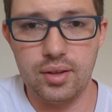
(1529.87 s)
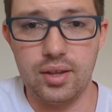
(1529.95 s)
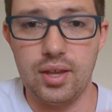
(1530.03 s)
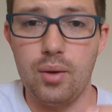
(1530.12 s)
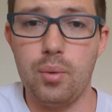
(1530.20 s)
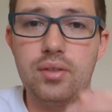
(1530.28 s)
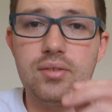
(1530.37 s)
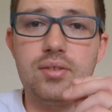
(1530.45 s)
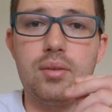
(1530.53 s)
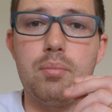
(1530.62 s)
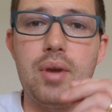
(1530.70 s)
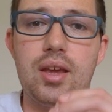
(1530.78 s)
He wants
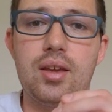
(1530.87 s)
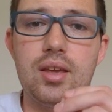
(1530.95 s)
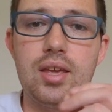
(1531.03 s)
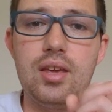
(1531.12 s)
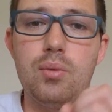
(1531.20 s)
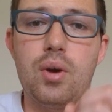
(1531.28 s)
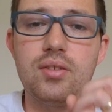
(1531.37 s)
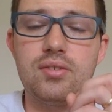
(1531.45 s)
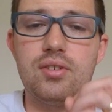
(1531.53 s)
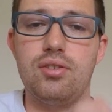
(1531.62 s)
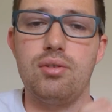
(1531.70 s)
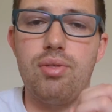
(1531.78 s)
to
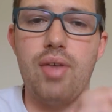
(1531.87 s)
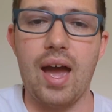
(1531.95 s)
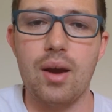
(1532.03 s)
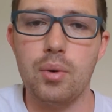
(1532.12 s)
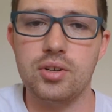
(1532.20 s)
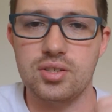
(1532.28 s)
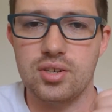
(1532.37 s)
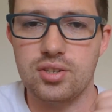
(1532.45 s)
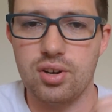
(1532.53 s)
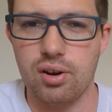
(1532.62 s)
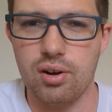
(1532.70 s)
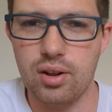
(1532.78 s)
do that which is
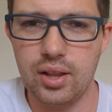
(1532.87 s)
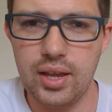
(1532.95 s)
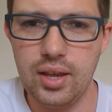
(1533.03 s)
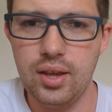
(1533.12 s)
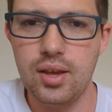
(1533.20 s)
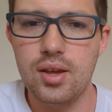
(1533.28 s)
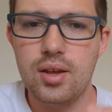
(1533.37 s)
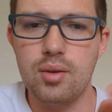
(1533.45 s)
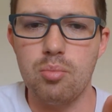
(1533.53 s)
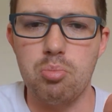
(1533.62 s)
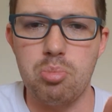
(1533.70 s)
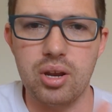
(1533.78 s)
eternally
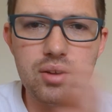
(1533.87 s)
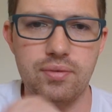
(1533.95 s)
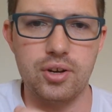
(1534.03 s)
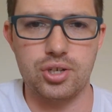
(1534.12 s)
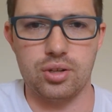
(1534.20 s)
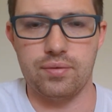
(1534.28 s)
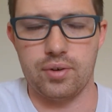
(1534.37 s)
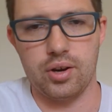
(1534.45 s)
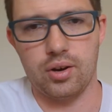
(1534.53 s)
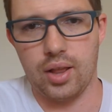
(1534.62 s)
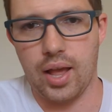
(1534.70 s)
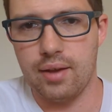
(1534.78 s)
beneficial for
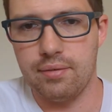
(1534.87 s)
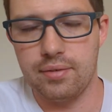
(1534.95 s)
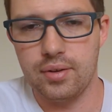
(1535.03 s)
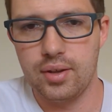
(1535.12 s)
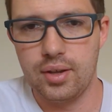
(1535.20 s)
your life.